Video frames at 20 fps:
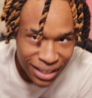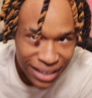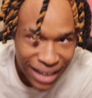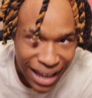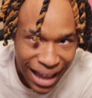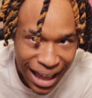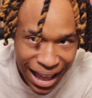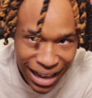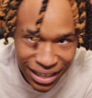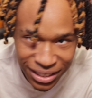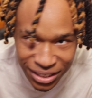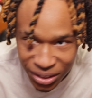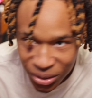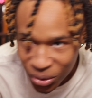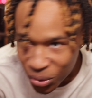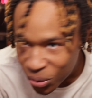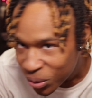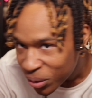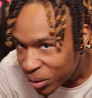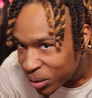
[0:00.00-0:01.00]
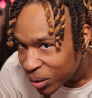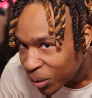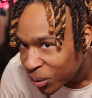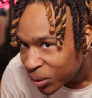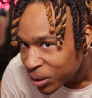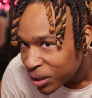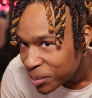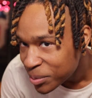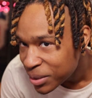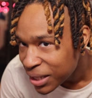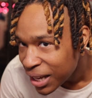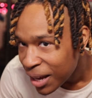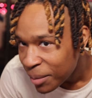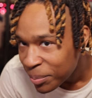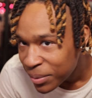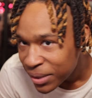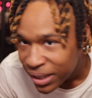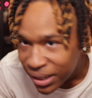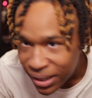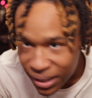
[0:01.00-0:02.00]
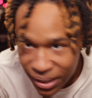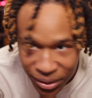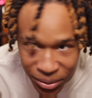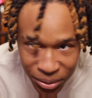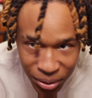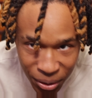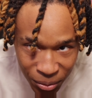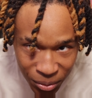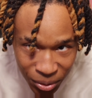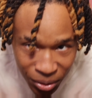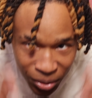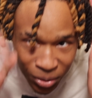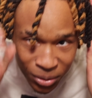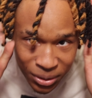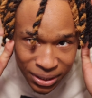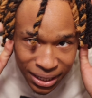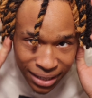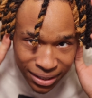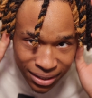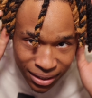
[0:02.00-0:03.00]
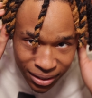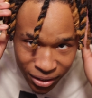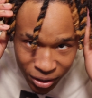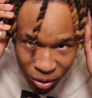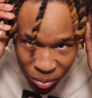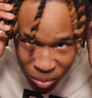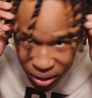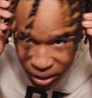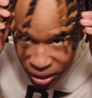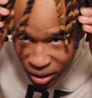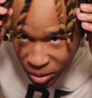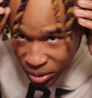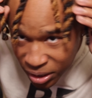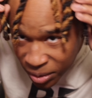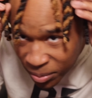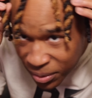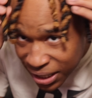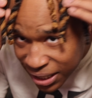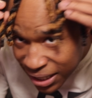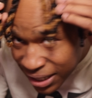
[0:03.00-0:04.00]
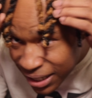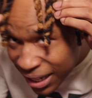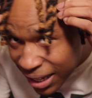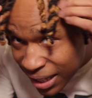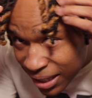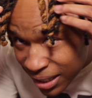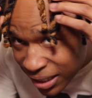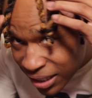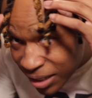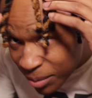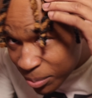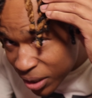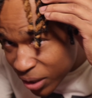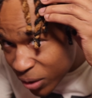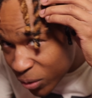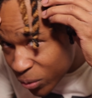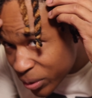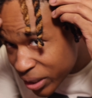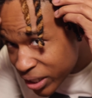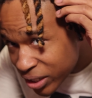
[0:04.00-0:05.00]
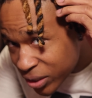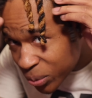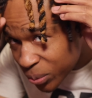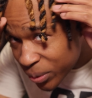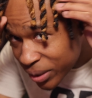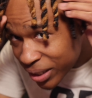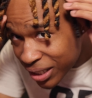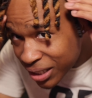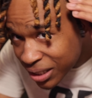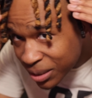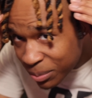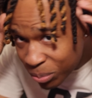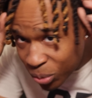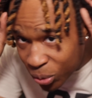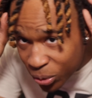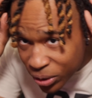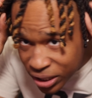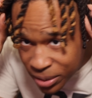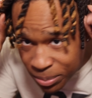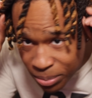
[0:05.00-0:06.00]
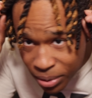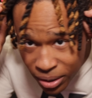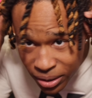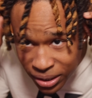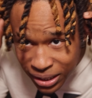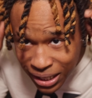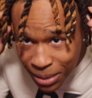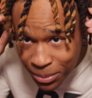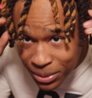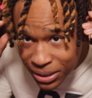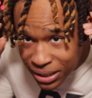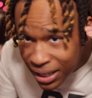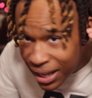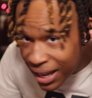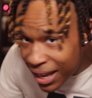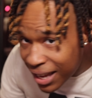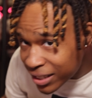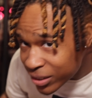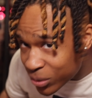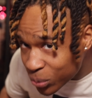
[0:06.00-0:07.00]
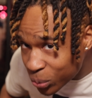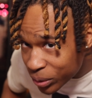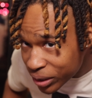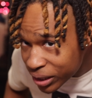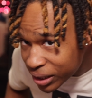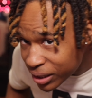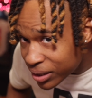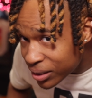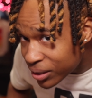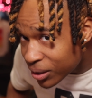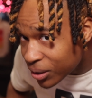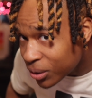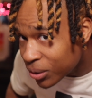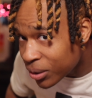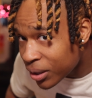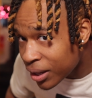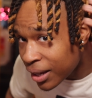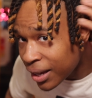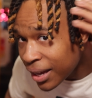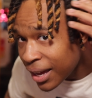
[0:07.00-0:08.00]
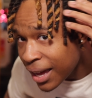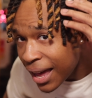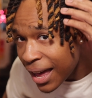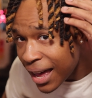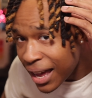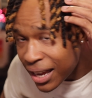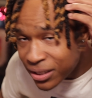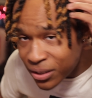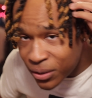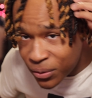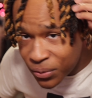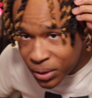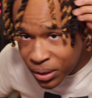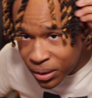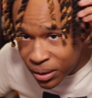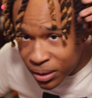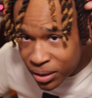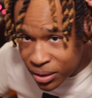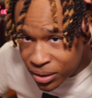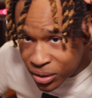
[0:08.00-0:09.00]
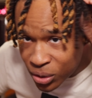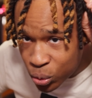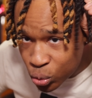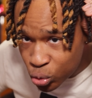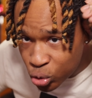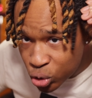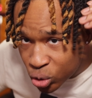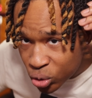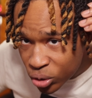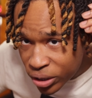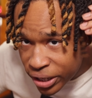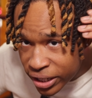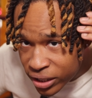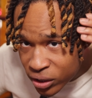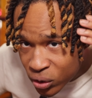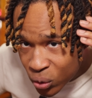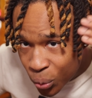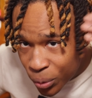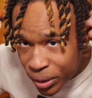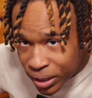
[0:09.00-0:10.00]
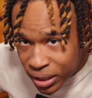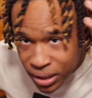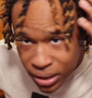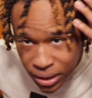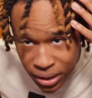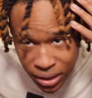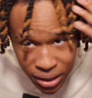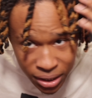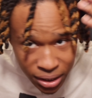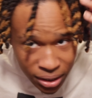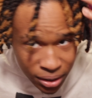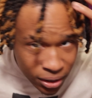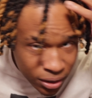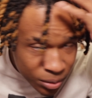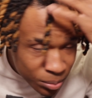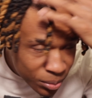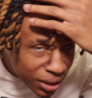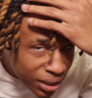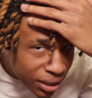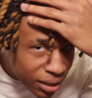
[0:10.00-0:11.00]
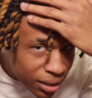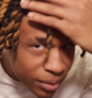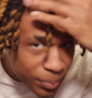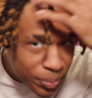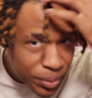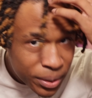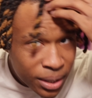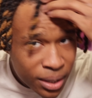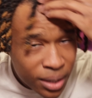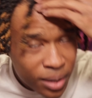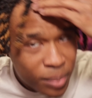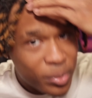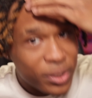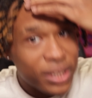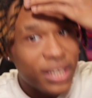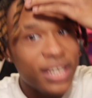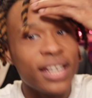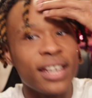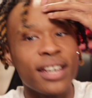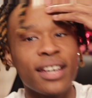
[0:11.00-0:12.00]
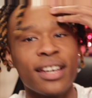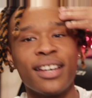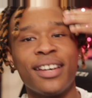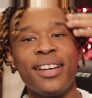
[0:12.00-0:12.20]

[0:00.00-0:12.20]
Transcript: the action going on up top there you know Rose had to hook me up get me together give me a retwist boy's birthday was last week so I asked her for the little two strand twist and she hooked me up but yeah